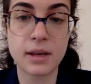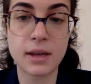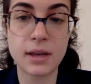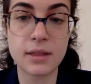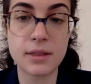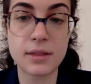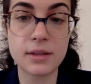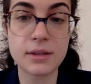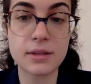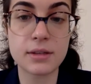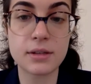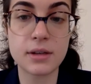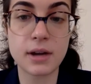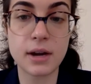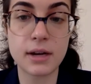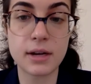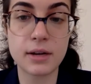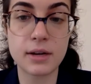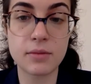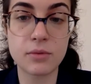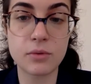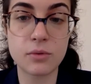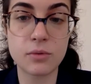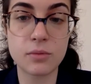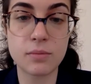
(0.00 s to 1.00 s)
In this
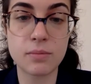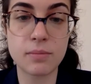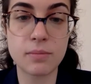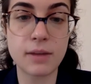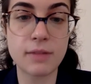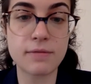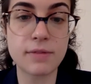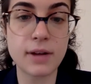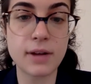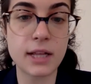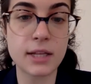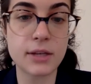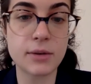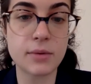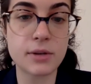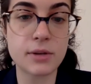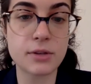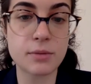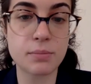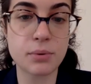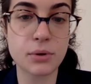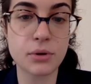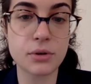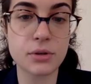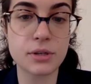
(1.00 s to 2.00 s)
dining room, my value as
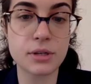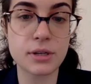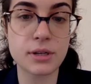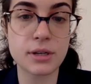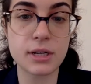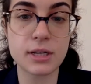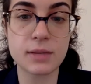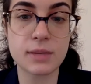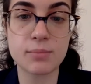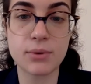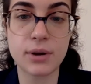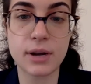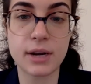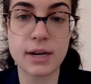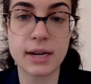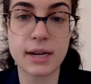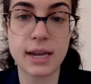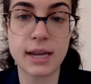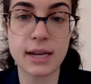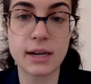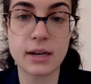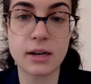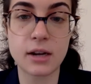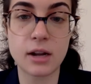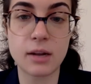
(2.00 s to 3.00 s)
a person is
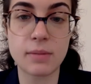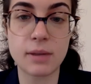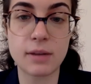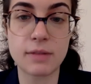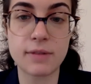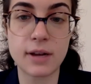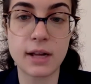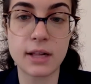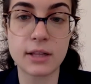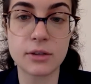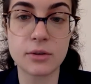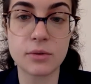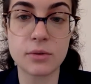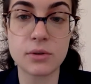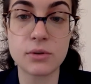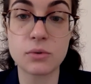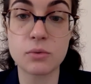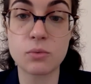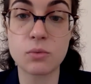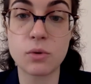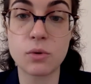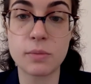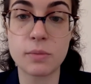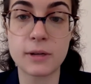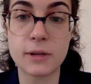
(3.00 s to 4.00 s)
predicated on my value as a
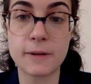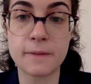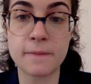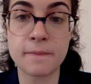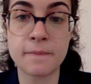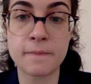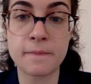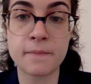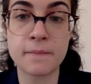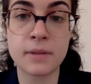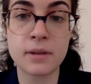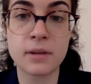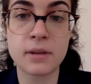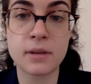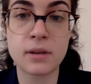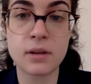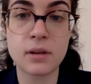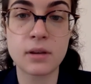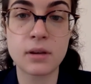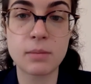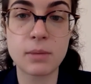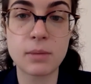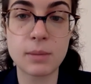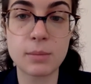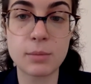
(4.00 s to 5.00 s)
woman.
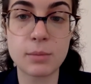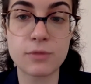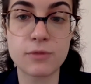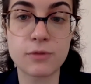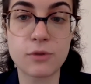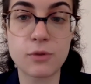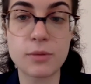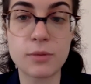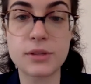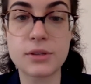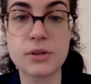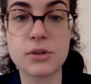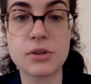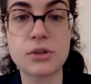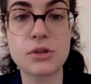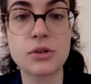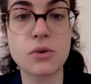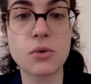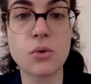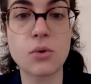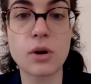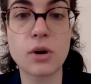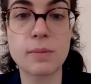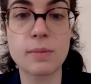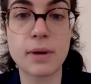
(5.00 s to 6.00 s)
My performance is
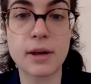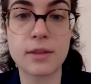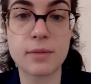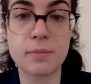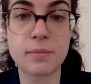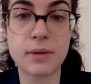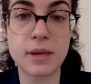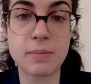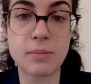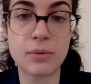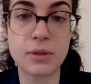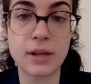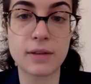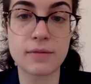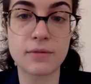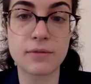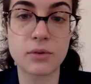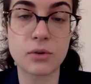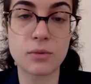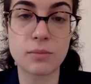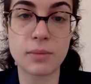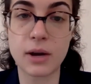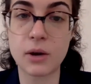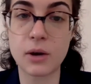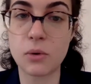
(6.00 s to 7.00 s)
scored by the people I've
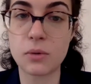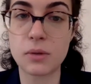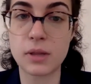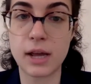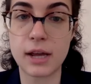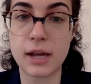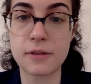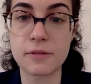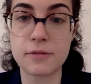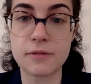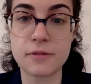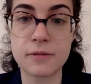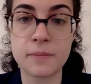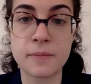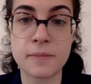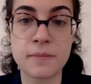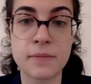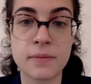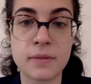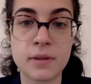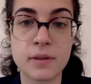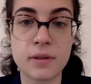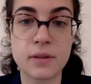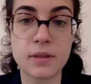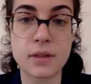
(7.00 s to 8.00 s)
known my whole life.
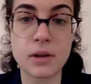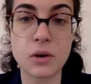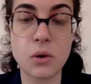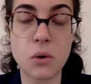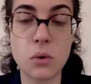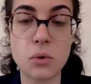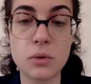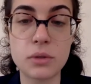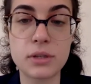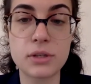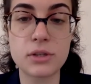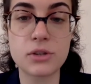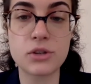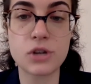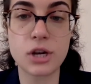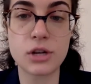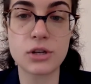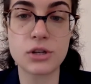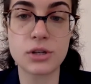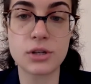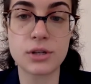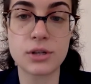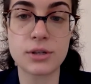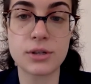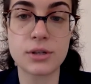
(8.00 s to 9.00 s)
The oldest
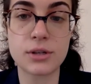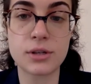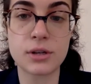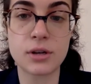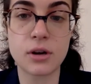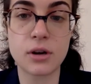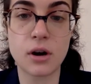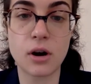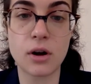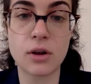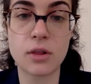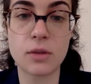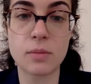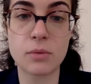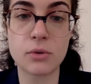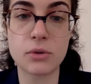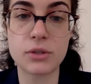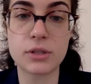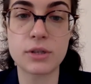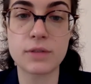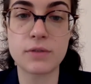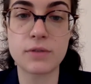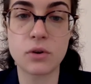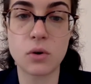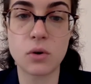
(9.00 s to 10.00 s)
judges are the
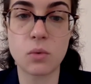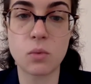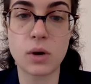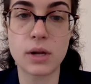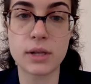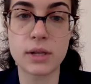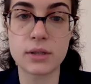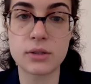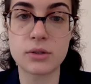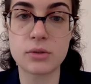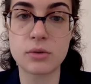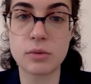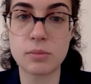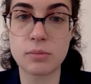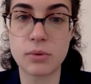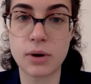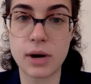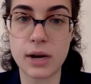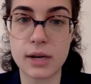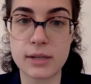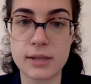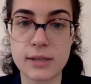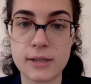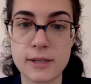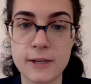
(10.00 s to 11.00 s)
most difficult ones to
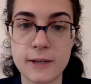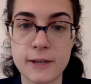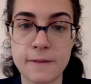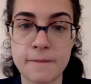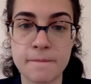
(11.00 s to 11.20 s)
impress.